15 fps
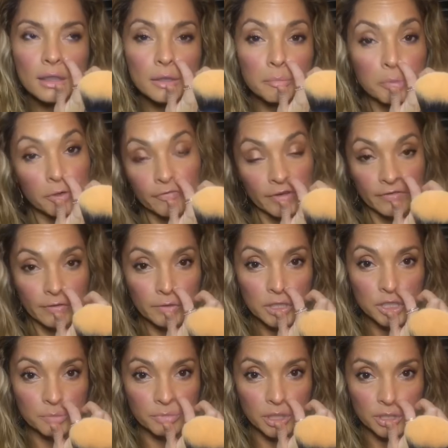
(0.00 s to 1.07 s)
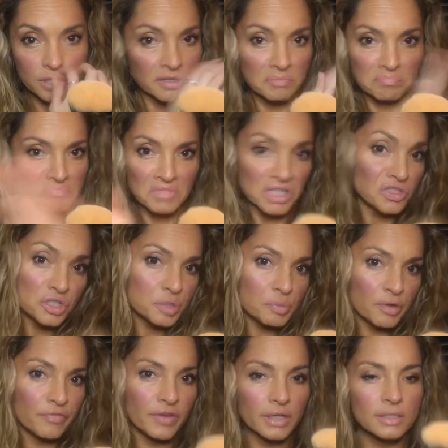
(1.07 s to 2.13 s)
the perfect foundation brush. It's just
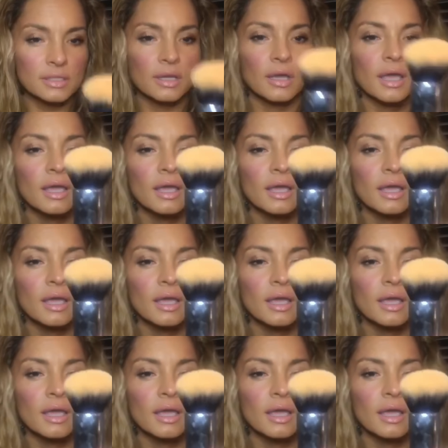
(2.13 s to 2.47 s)
perfect.